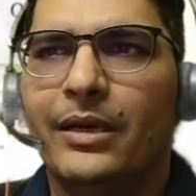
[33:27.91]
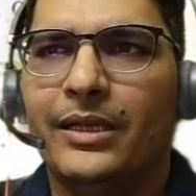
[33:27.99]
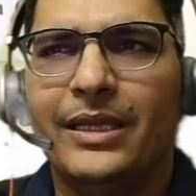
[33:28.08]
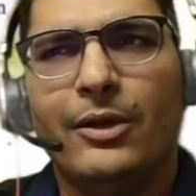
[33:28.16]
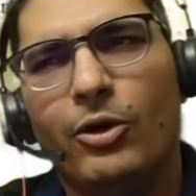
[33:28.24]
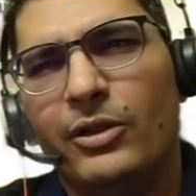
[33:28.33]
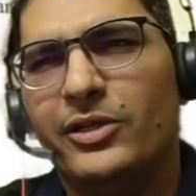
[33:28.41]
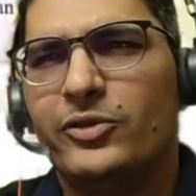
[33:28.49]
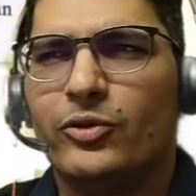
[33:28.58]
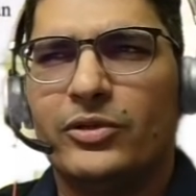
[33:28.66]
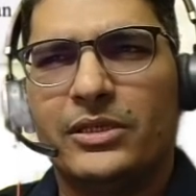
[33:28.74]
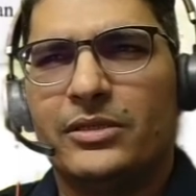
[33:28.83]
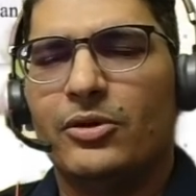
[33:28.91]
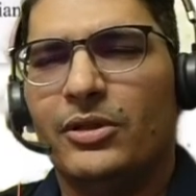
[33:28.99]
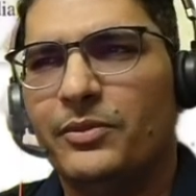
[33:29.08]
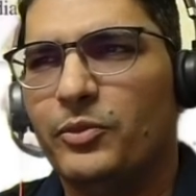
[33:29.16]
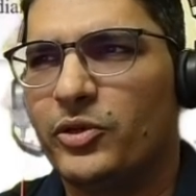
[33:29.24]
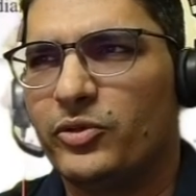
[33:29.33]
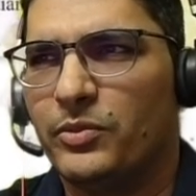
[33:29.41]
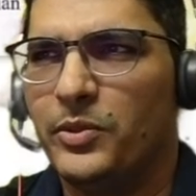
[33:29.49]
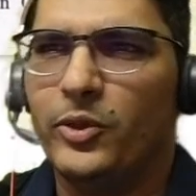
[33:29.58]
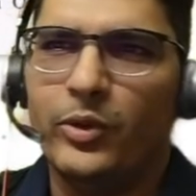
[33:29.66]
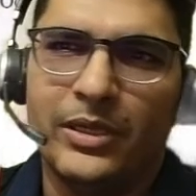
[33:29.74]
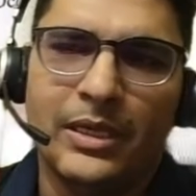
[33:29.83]
I think all the sources, all the books would be
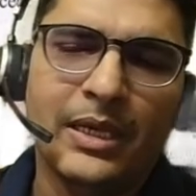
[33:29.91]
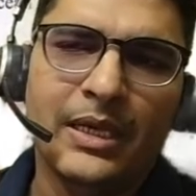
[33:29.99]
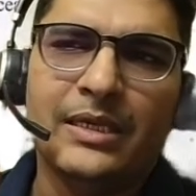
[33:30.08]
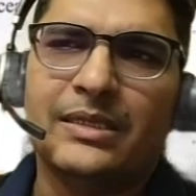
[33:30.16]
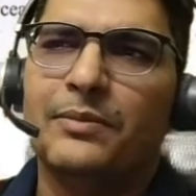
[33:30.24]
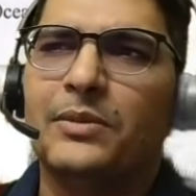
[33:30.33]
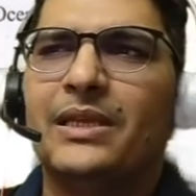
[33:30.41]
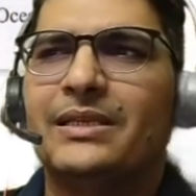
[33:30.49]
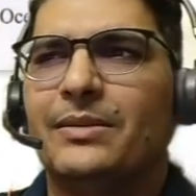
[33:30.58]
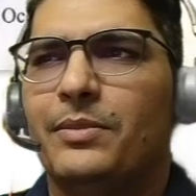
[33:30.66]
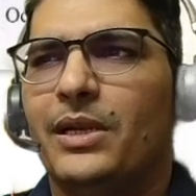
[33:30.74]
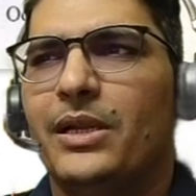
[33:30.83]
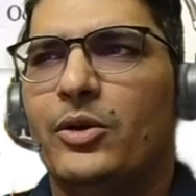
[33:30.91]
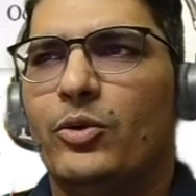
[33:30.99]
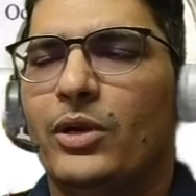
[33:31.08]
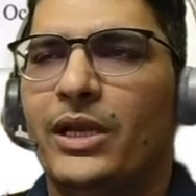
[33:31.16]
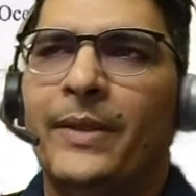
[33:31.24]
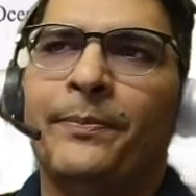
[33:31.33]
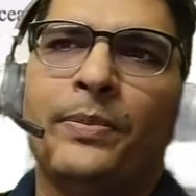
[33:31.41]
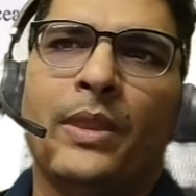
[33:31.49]
doing something similar only.